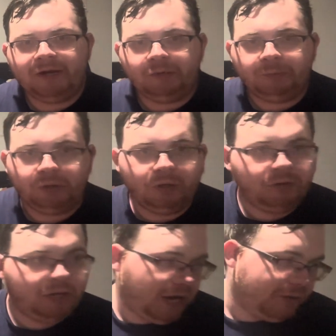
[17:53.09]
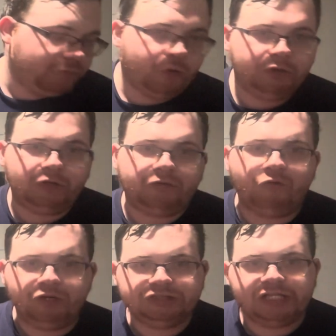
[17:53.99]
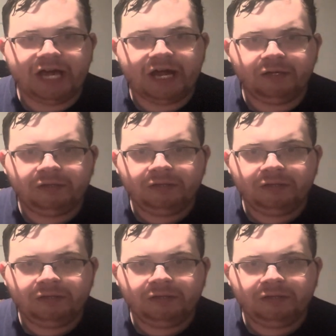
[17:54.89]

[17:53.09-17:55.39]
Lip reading: Idol Pearl. I am really looking forward to that.